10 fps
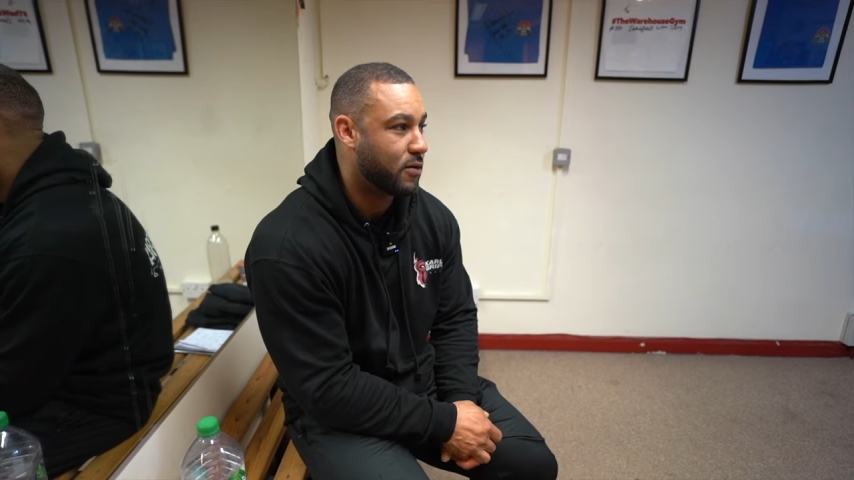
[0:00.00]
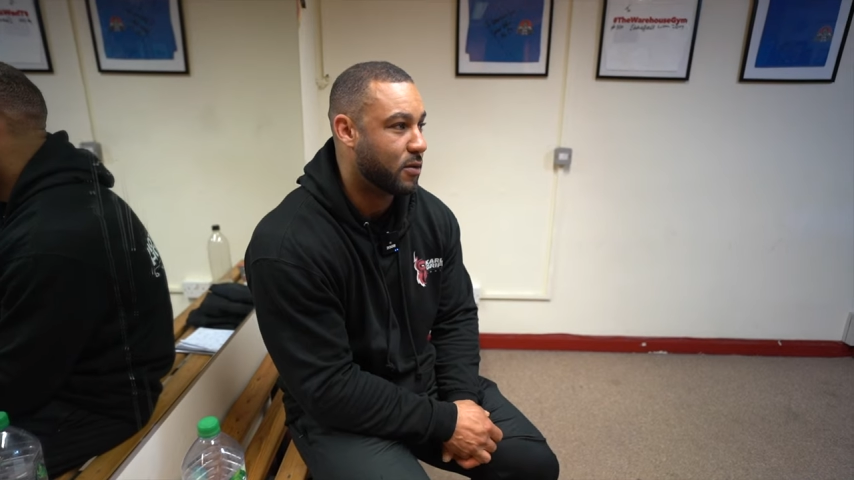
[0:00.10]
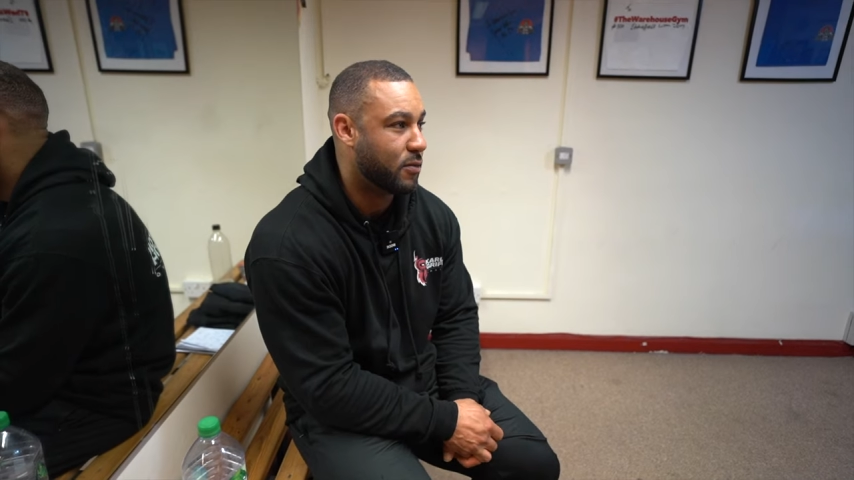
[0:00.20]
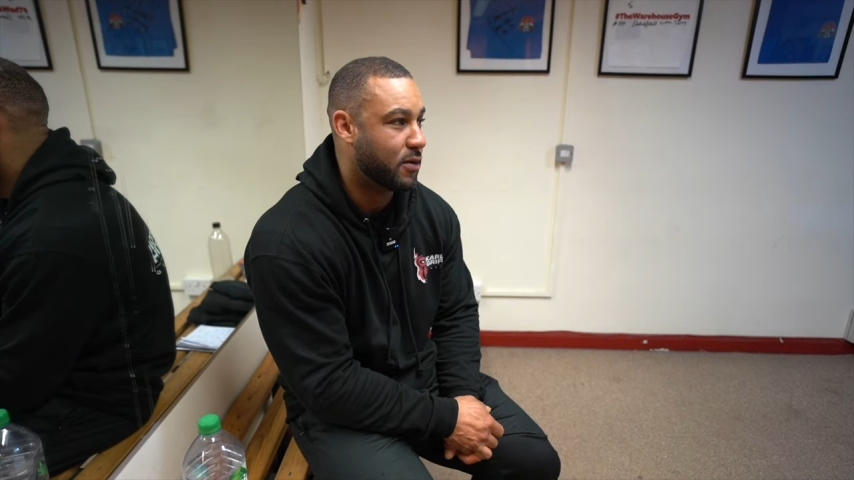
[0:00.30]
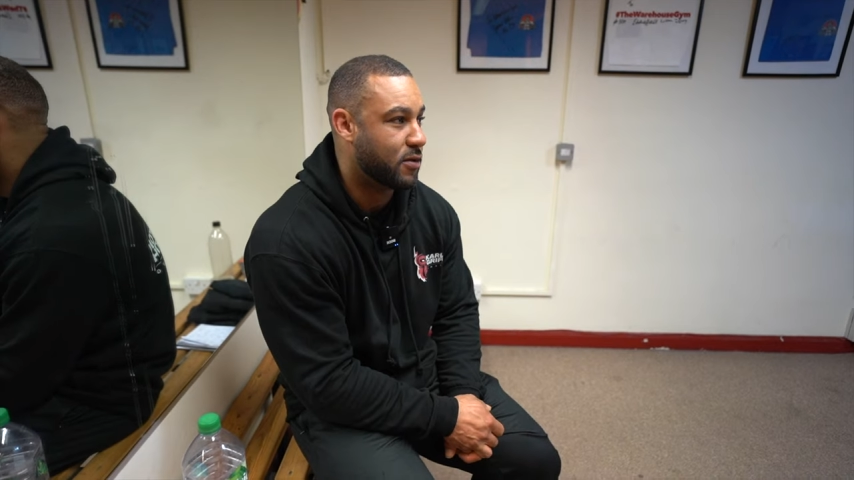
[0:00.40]
So
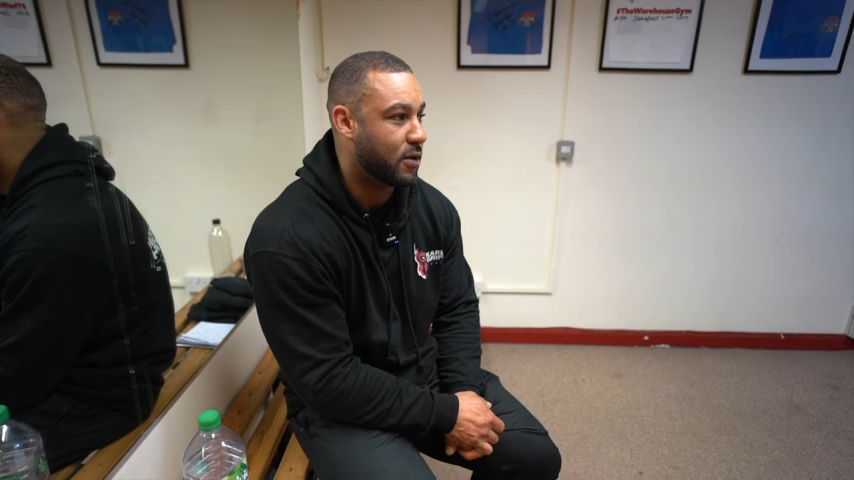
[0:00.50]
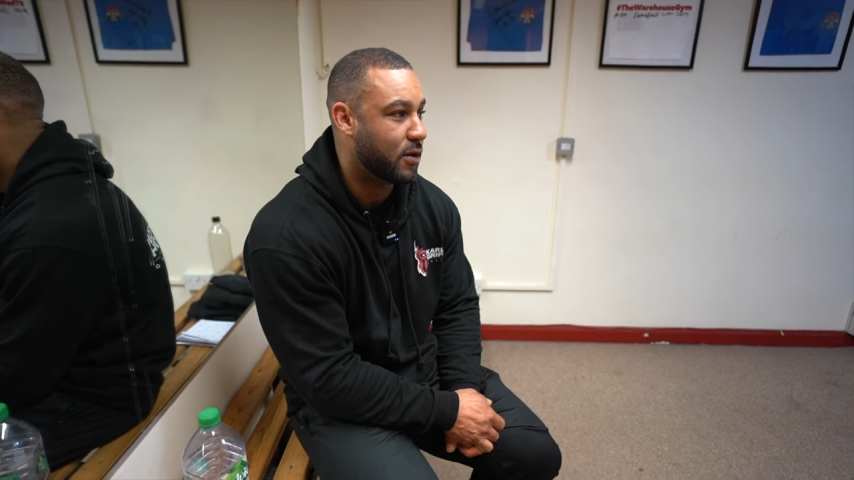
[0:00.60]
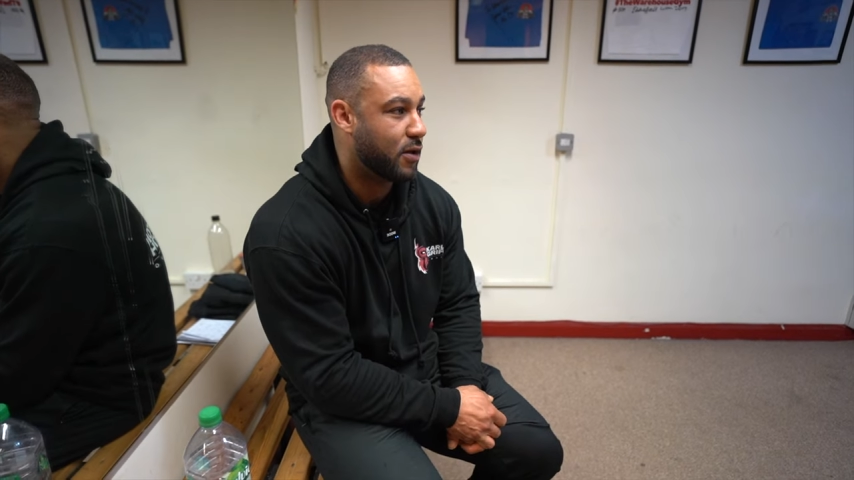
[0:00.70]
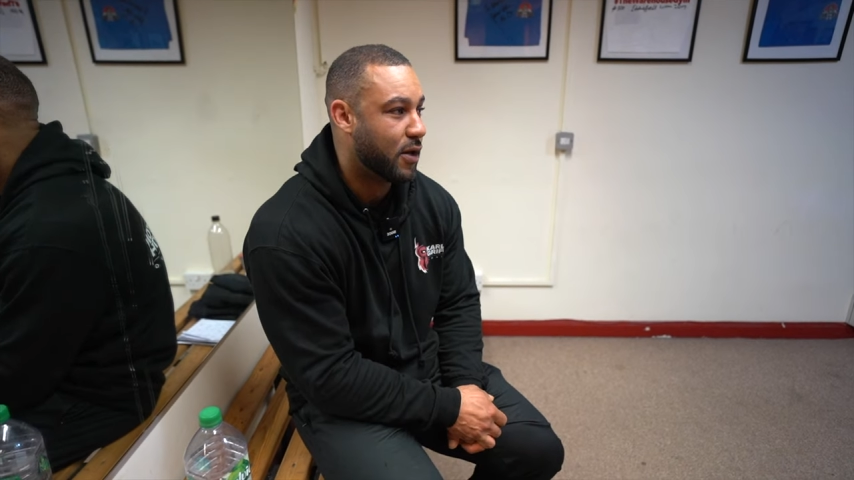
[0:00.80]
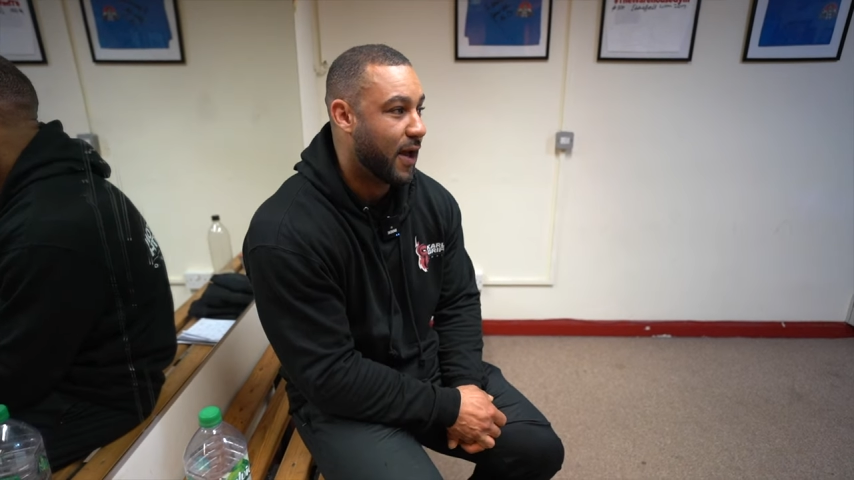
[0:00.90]
we go to,
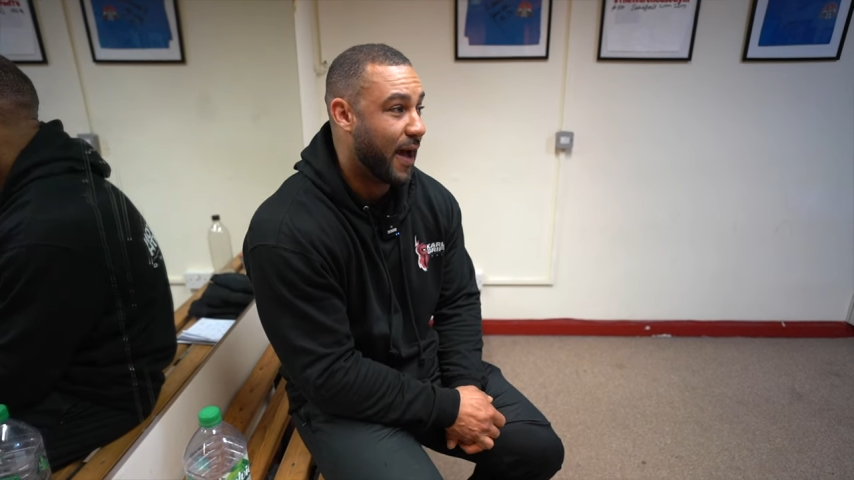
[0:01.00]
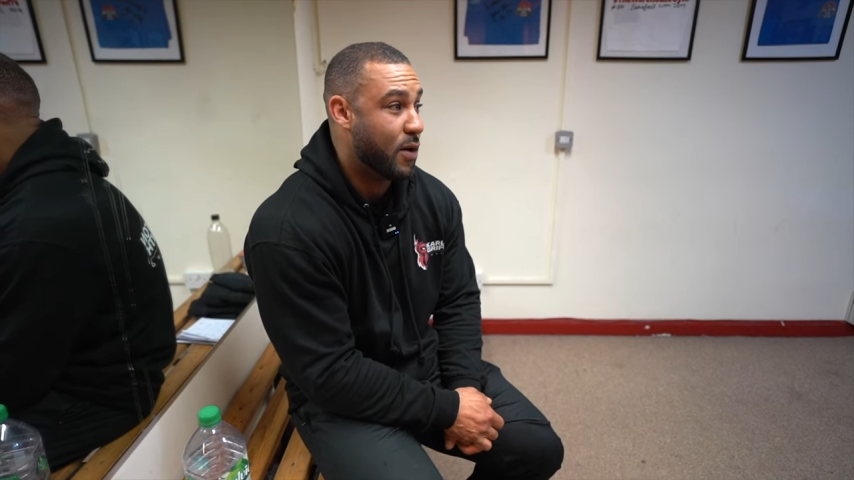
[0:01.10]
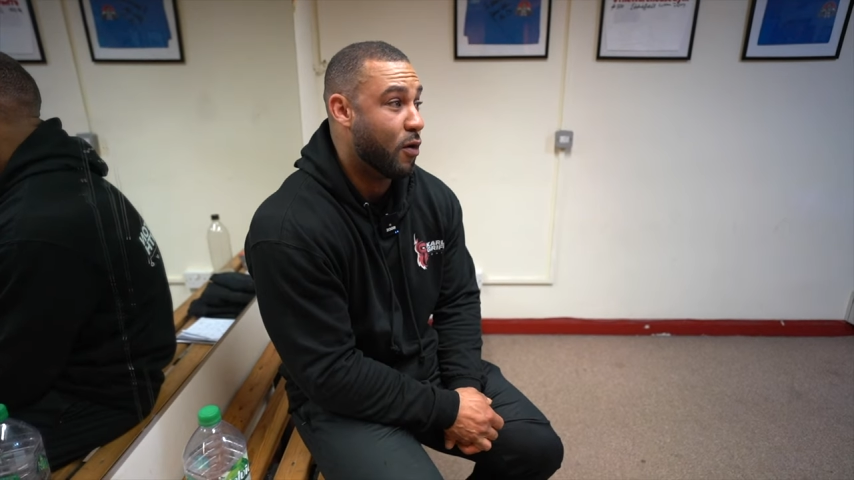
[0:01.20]
and you